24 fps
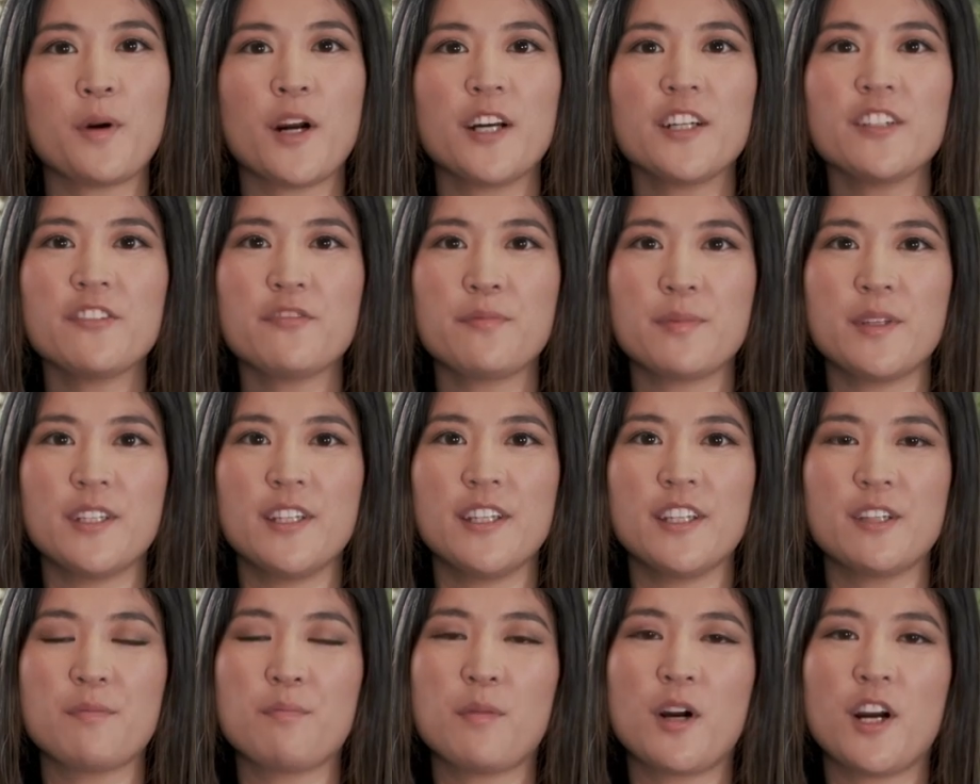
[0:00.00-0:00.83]
Part of
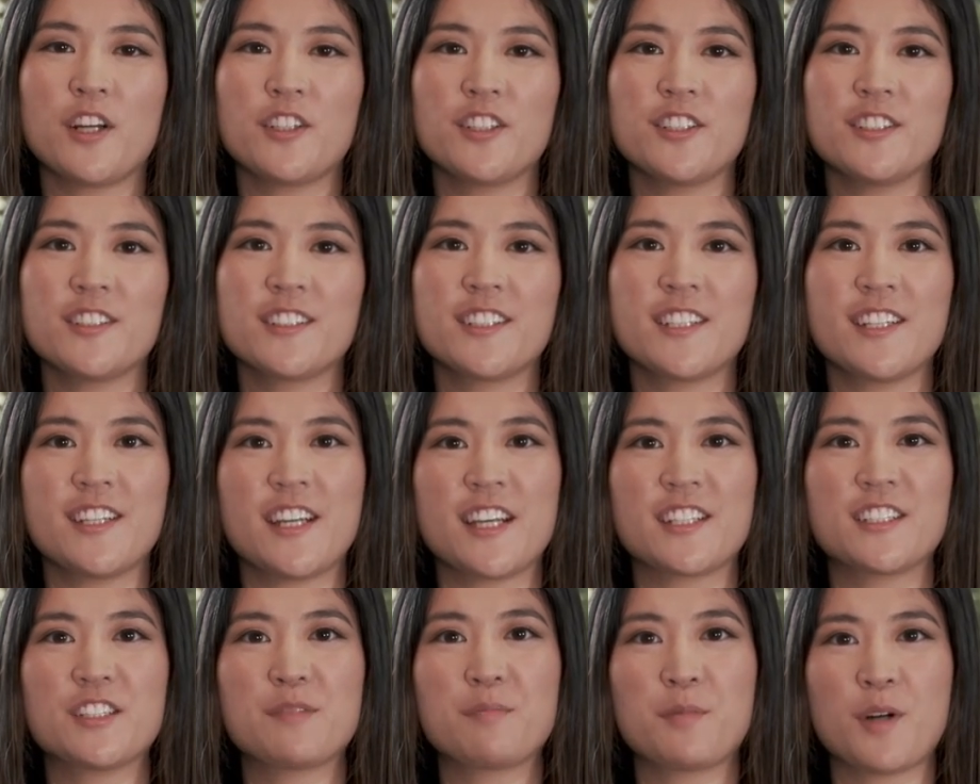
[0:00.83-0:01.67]
being a modern,
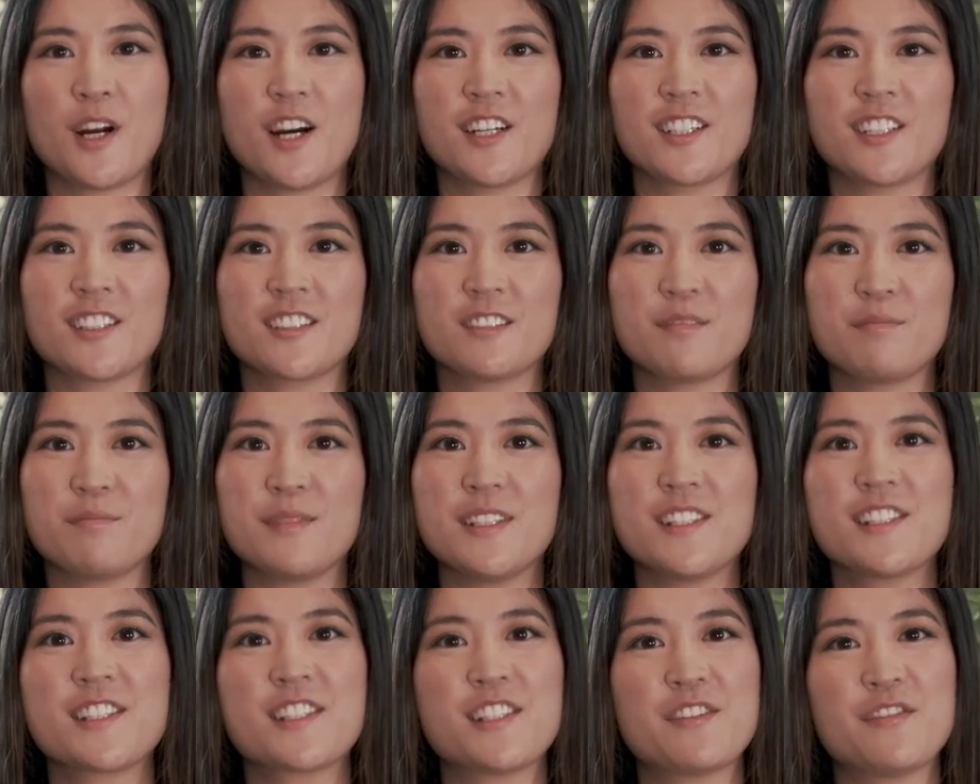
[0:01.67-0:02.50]
connected product
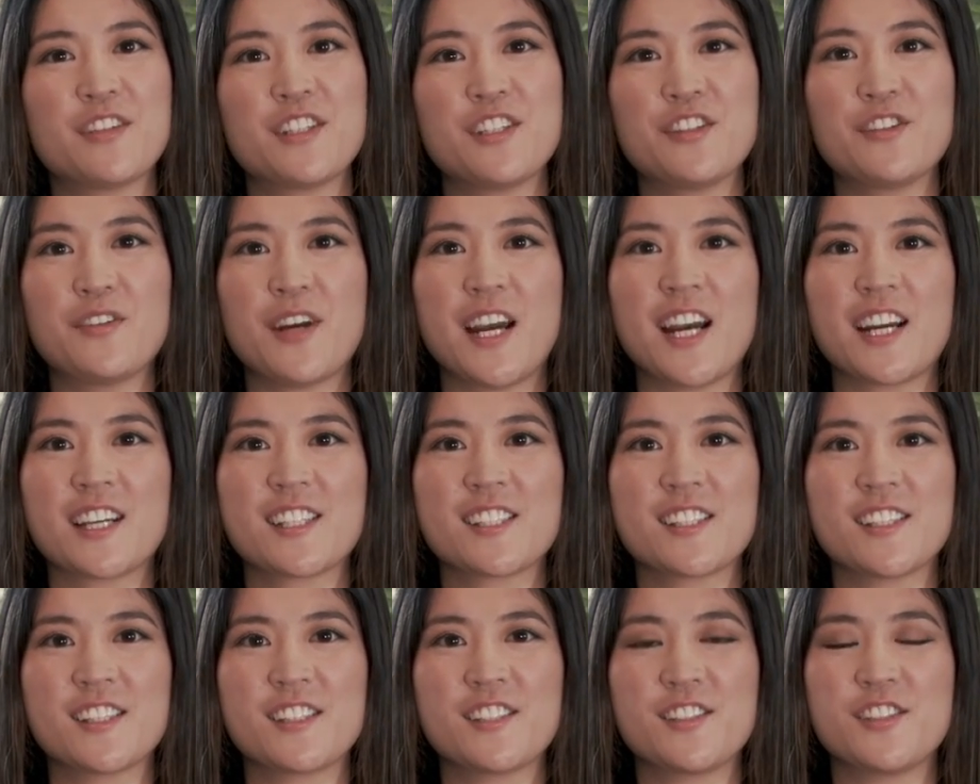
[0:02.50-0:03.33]
means giving you
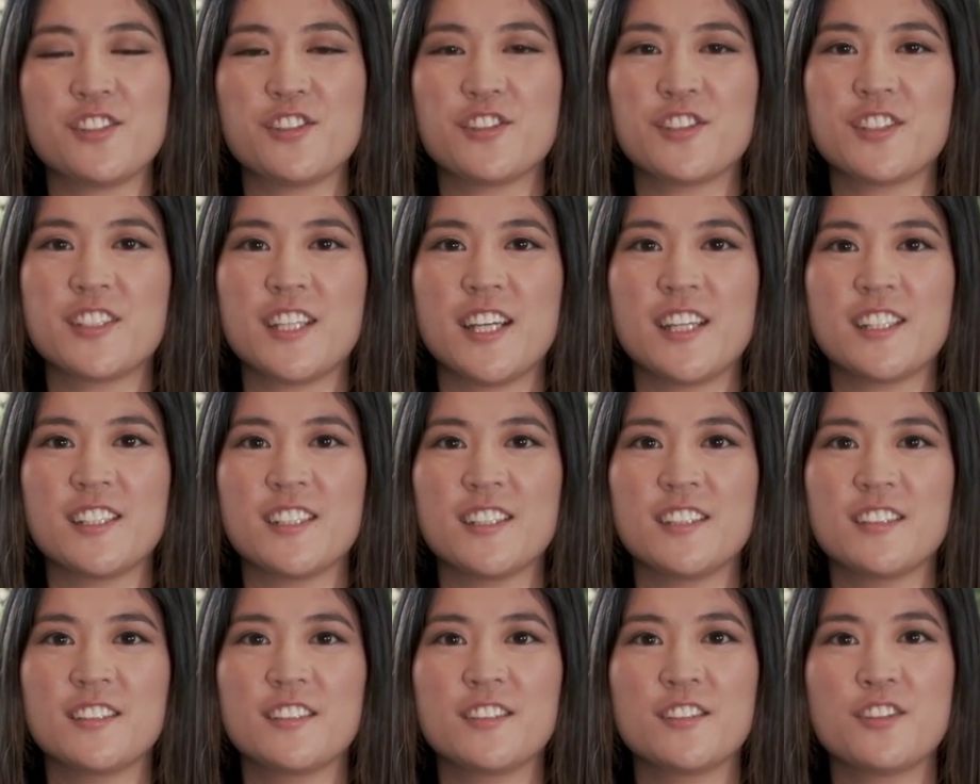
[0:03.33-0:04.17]
access to your
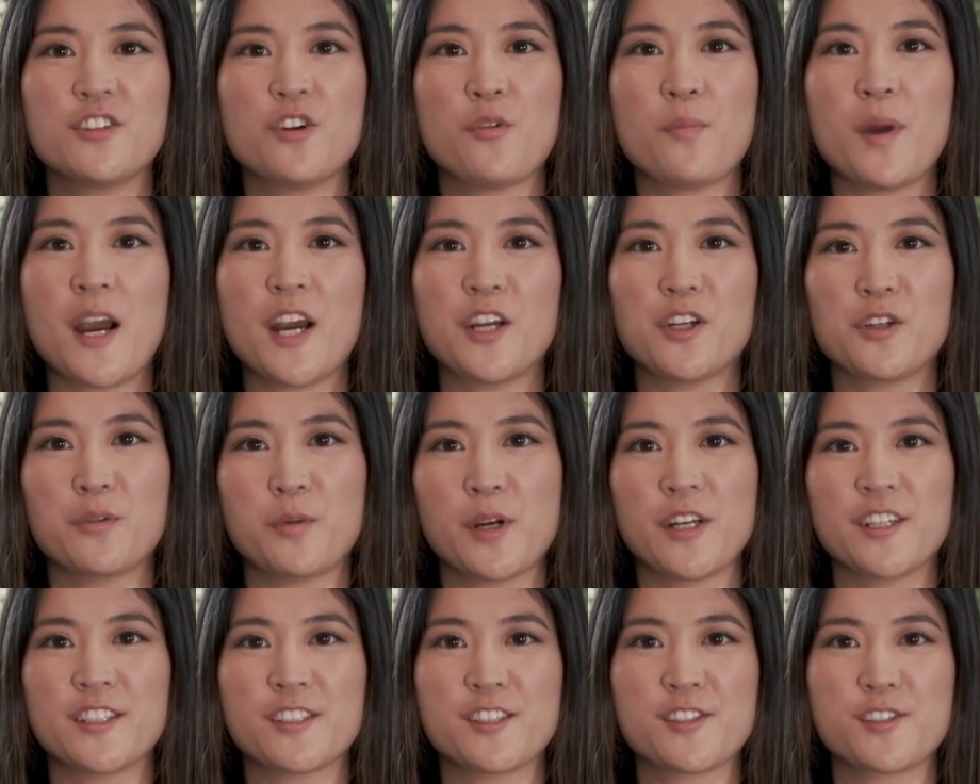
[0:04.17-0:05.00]
data, no matter
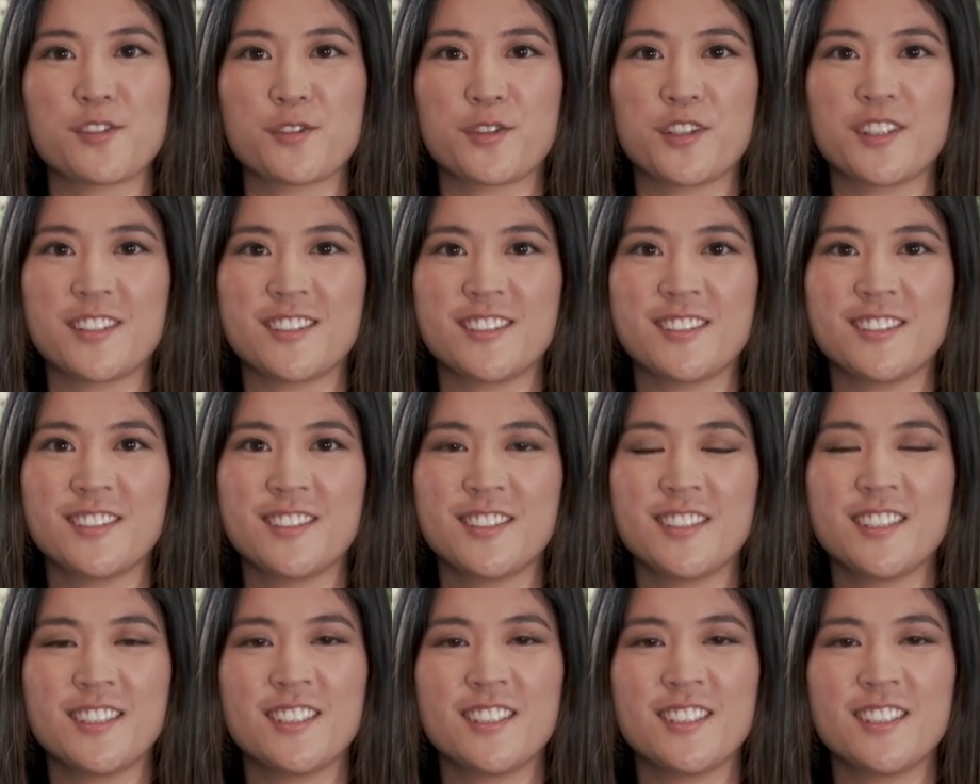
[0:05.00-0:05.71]
where it's stored.